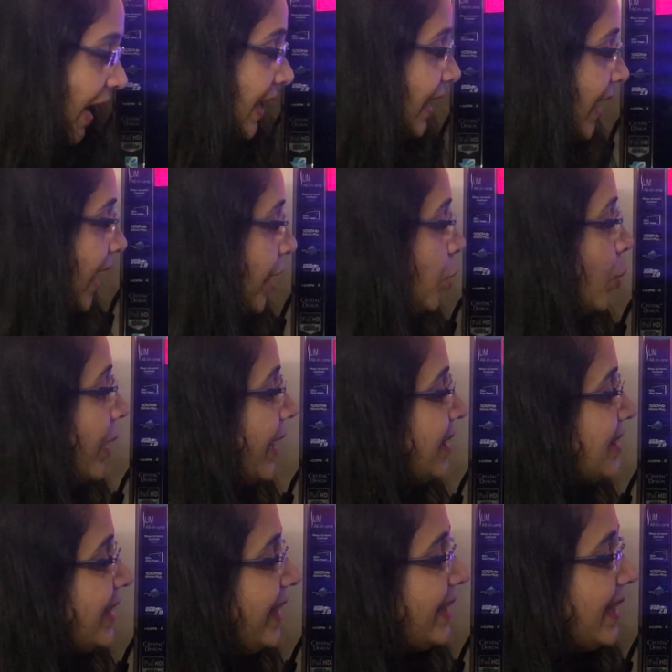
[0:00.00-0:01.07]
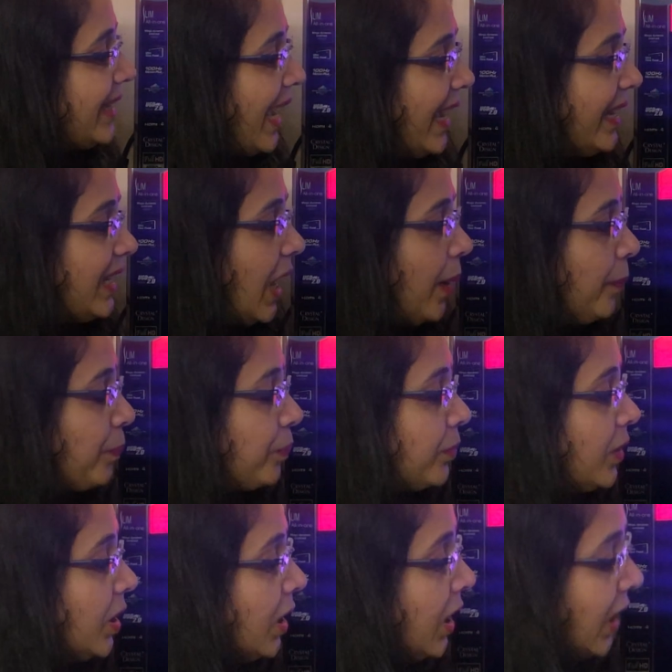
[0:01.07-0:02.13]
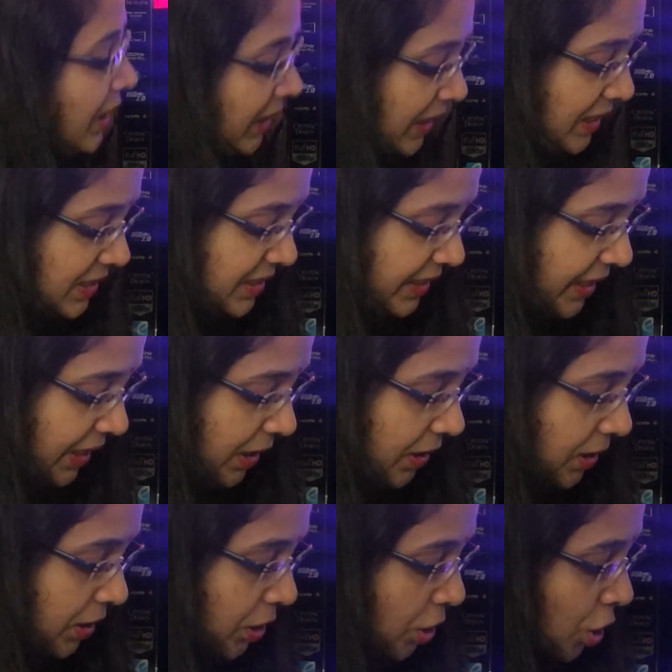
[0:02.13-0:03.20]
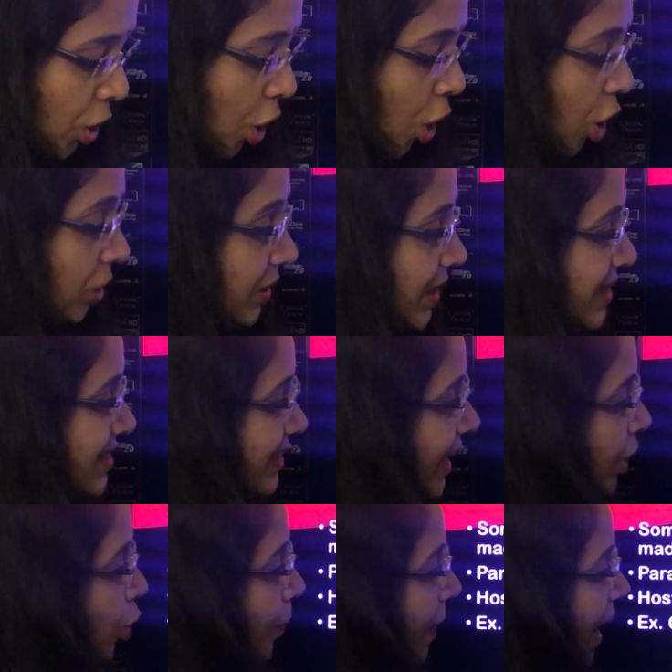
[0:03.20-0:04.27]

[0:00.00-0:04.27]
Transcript: and here you can see the diagram. Consider on this yellow